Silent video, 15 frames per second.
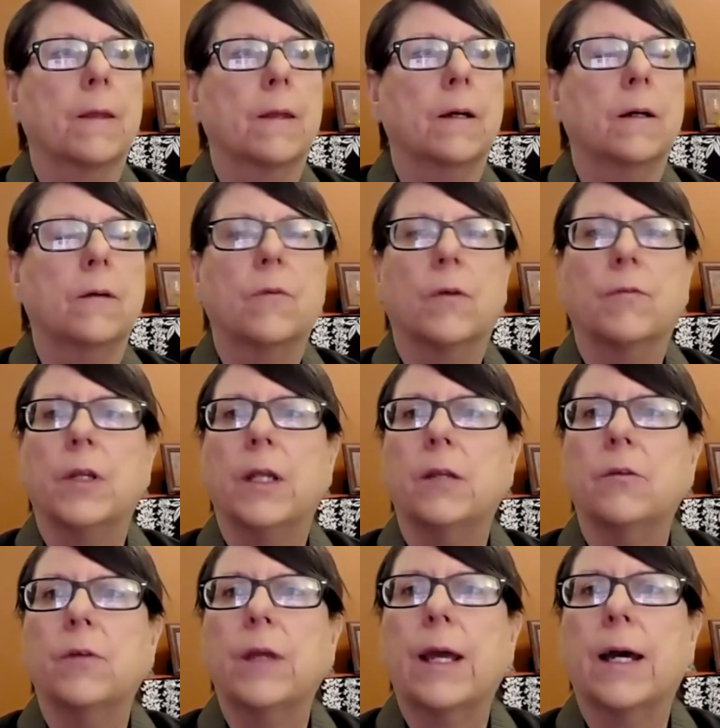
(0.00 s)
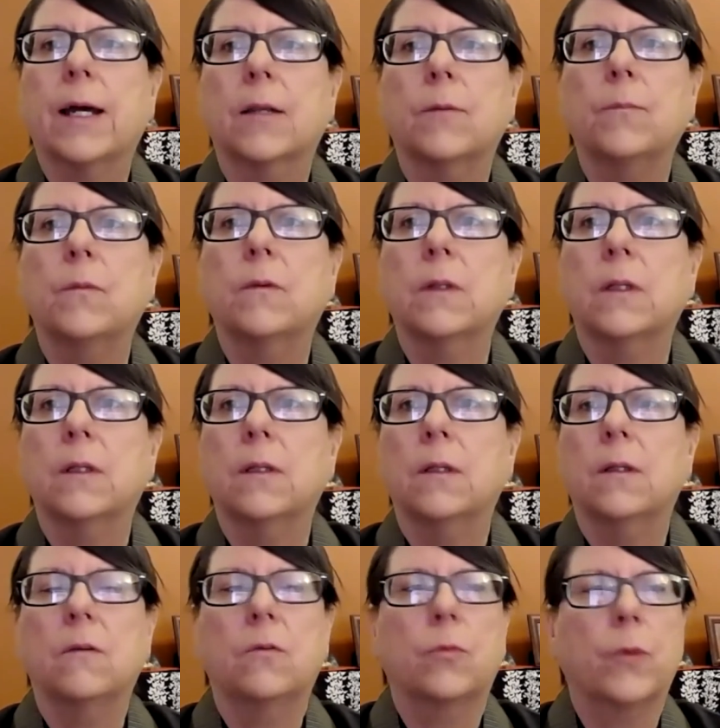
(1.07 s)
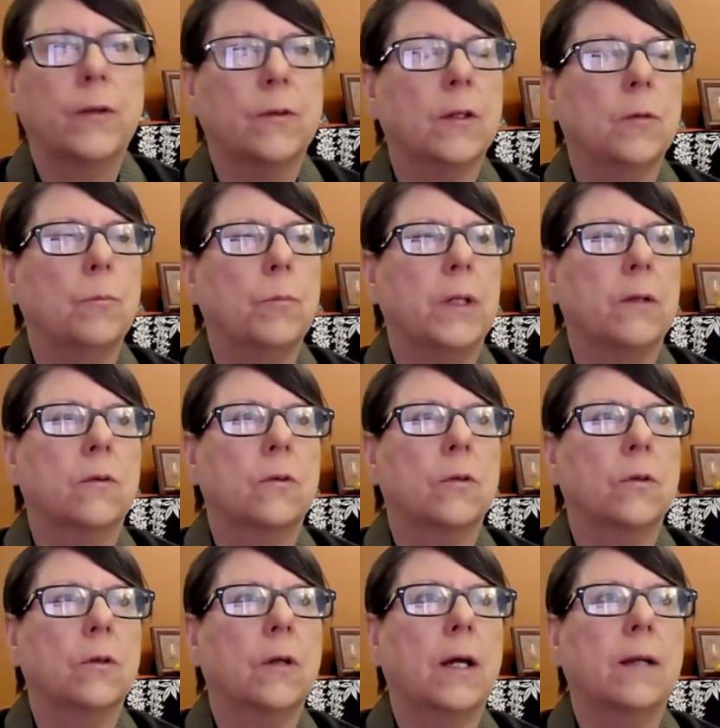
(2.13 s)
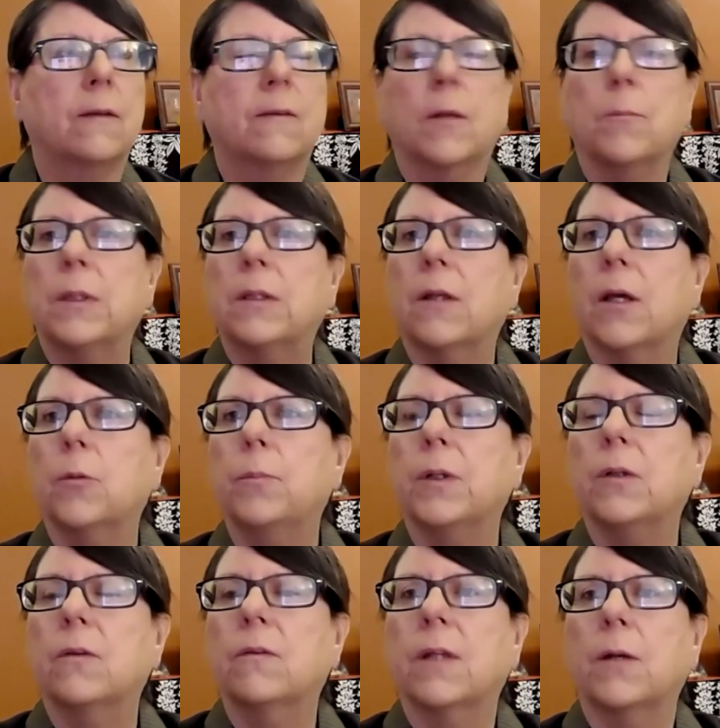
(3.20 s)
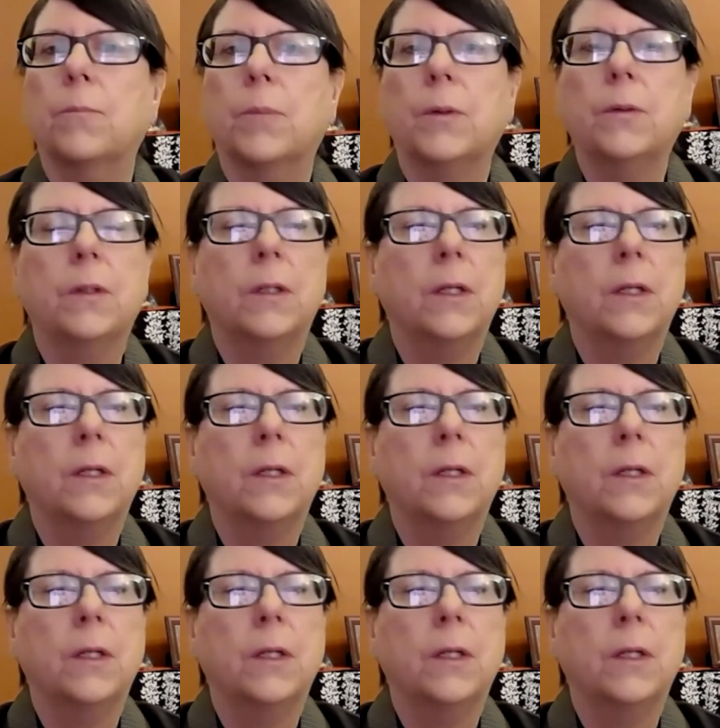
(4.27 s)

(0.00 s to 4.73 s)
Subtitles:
Reverend Henry Adams is resident minister at San Mateo Buddhist Temple.